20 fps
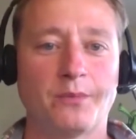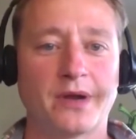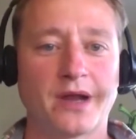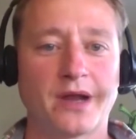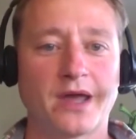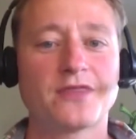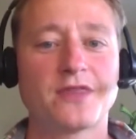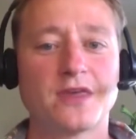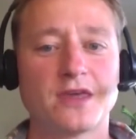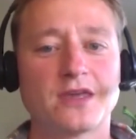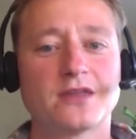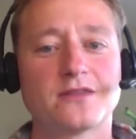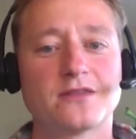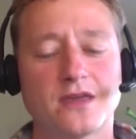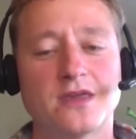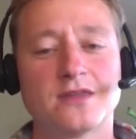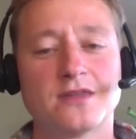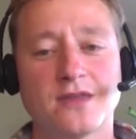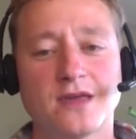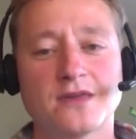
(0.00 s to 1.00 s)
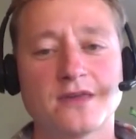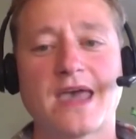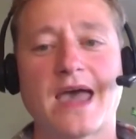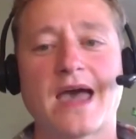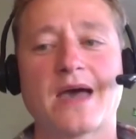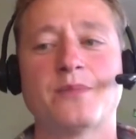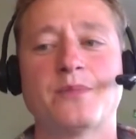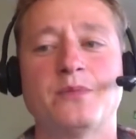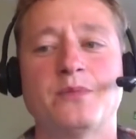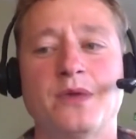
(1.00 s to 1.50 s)
But I think it does
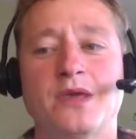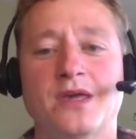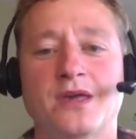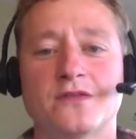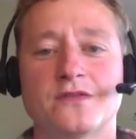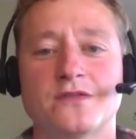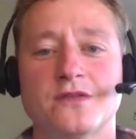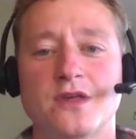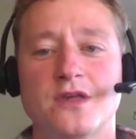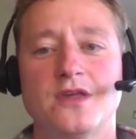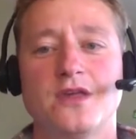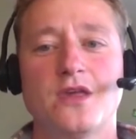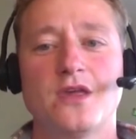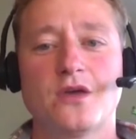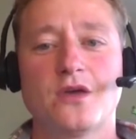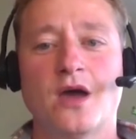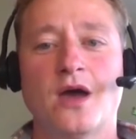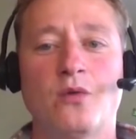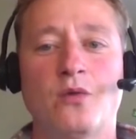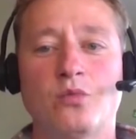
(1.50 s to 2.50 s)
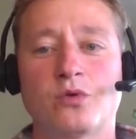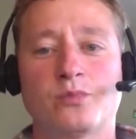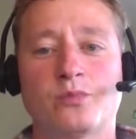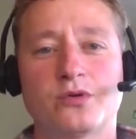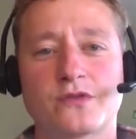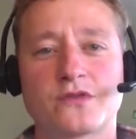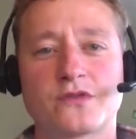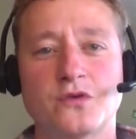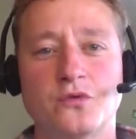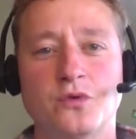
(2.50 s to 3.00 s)
happen because we're
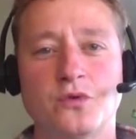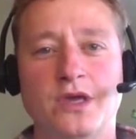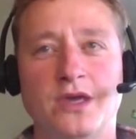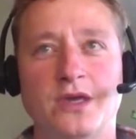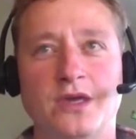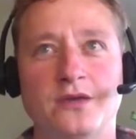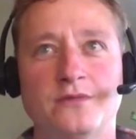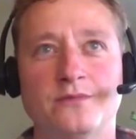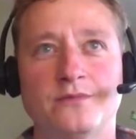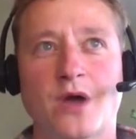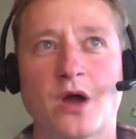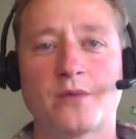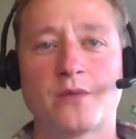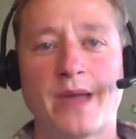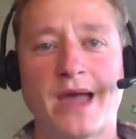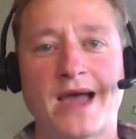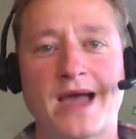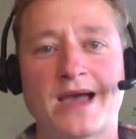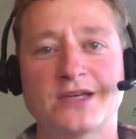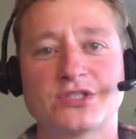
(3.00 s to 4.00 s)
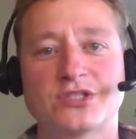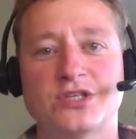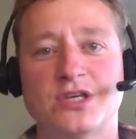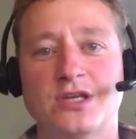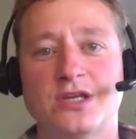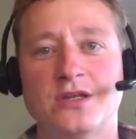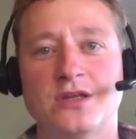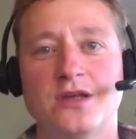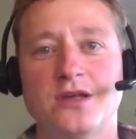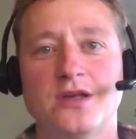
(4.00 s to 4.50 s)
pursuing our
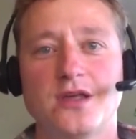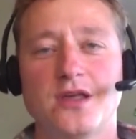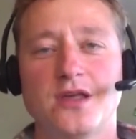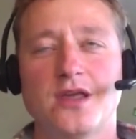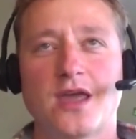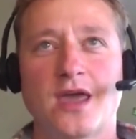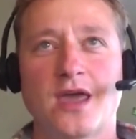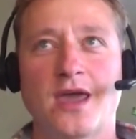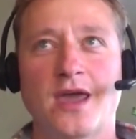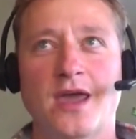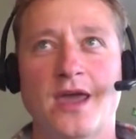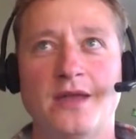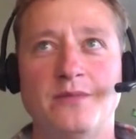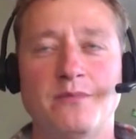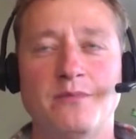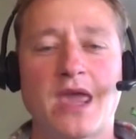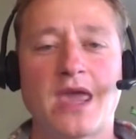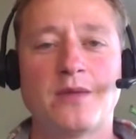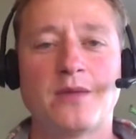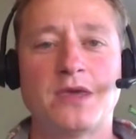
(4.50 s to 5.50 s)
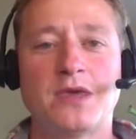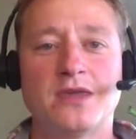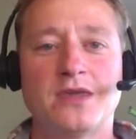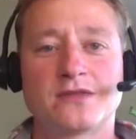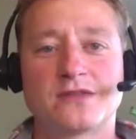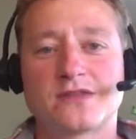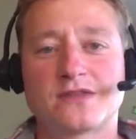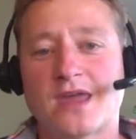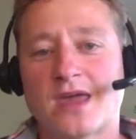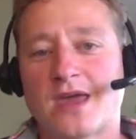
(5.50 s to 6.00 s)
passion, and maybe
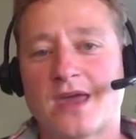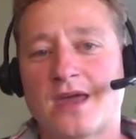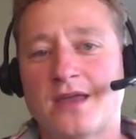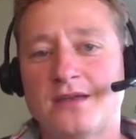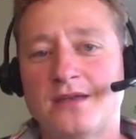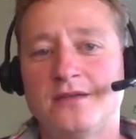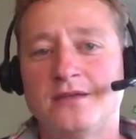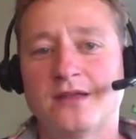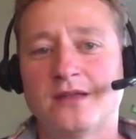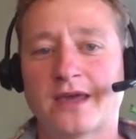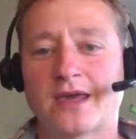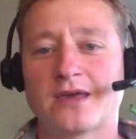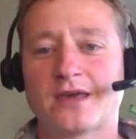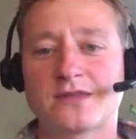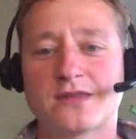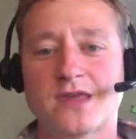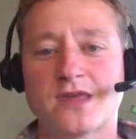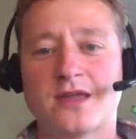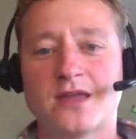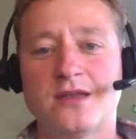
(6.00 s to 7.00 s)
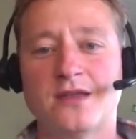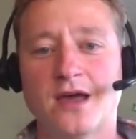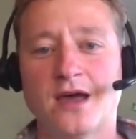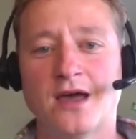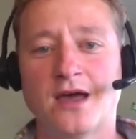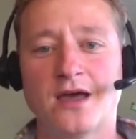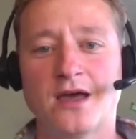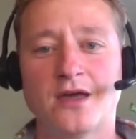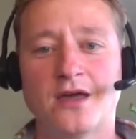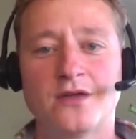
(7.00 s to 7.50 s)
instead, like I said,
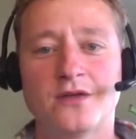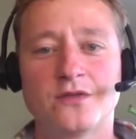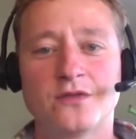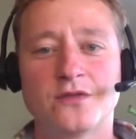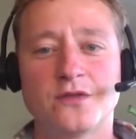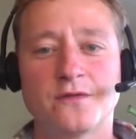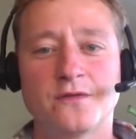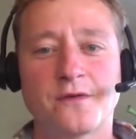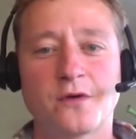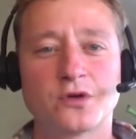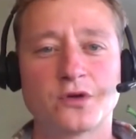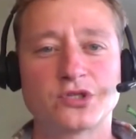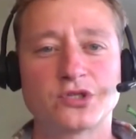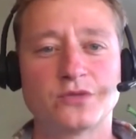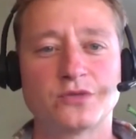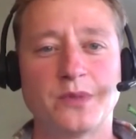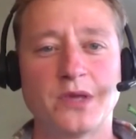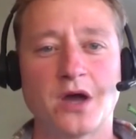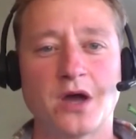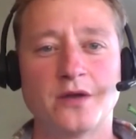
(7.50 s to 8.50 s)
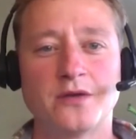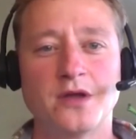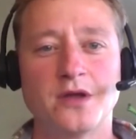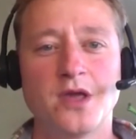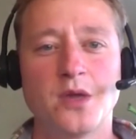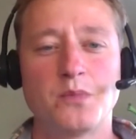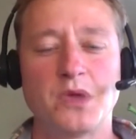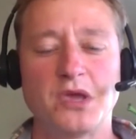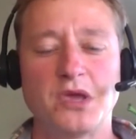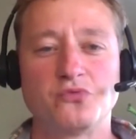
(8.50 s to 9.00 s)
the focus should be on
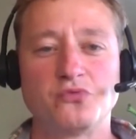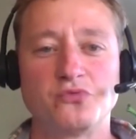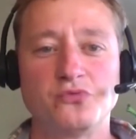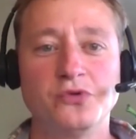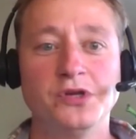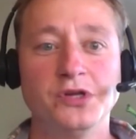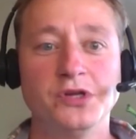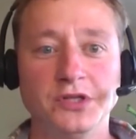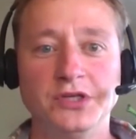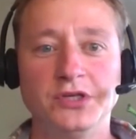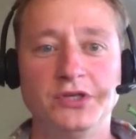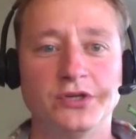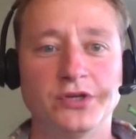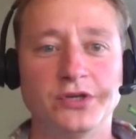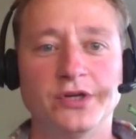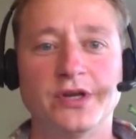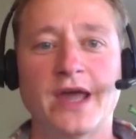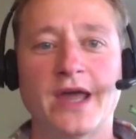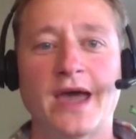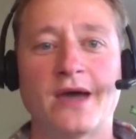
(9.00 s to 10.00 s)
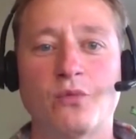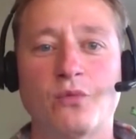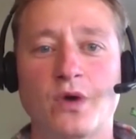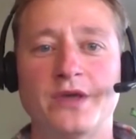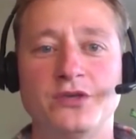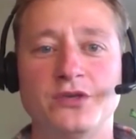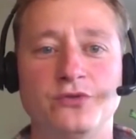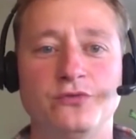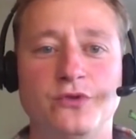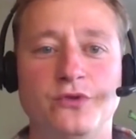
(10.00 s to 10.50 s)
being really good at
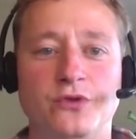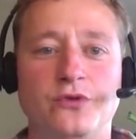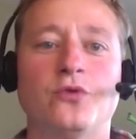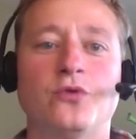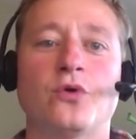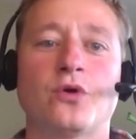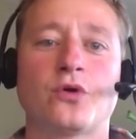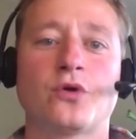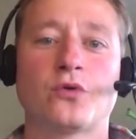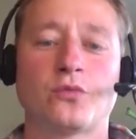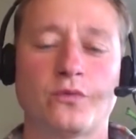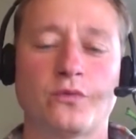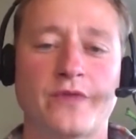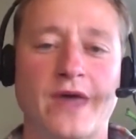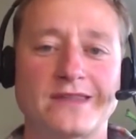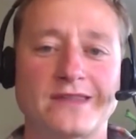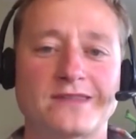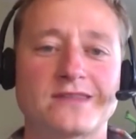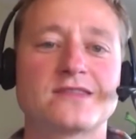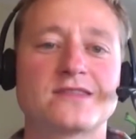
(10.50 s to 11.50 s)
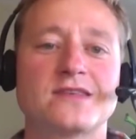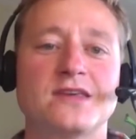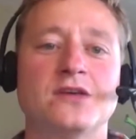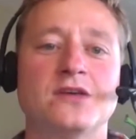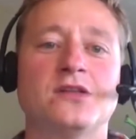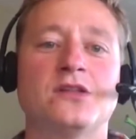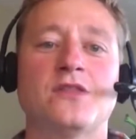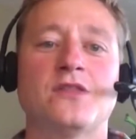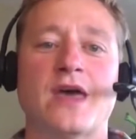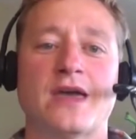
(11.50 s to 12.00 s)
what you do, or that
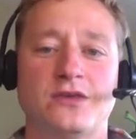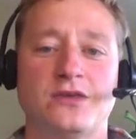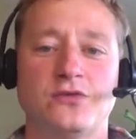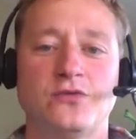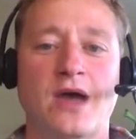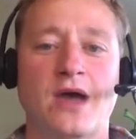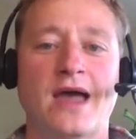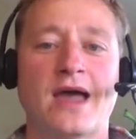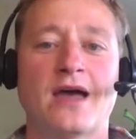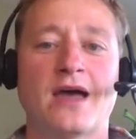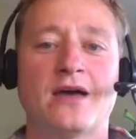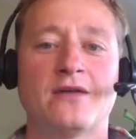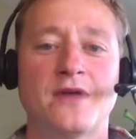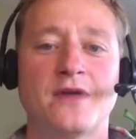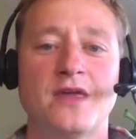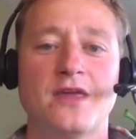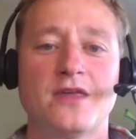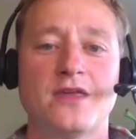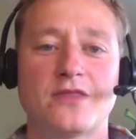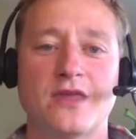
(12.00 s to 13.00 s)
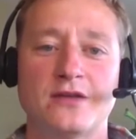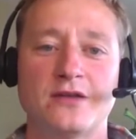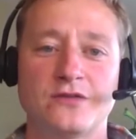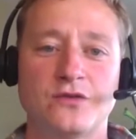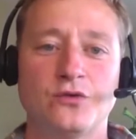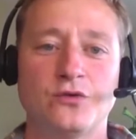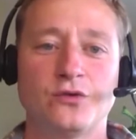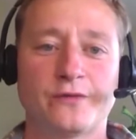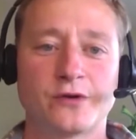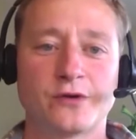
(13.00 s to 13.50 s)
skill that you have that
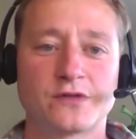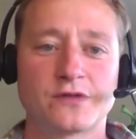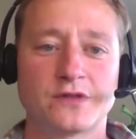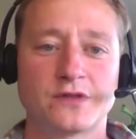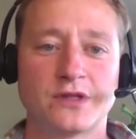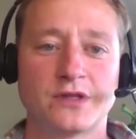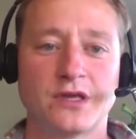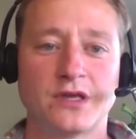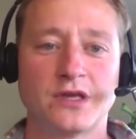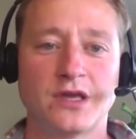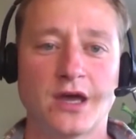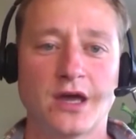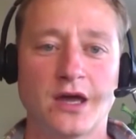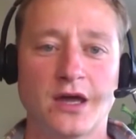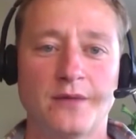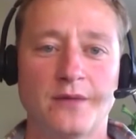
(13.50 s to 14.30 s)
is universally